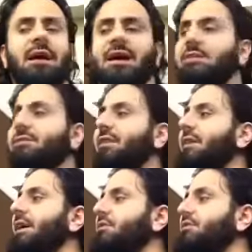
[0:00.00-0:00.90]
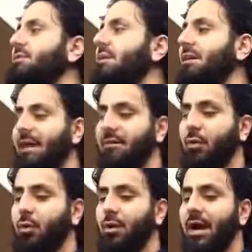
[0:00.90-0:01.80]
It's very interesting that
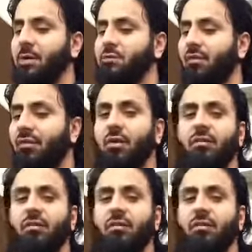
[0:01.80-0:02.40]
the Quran was revealed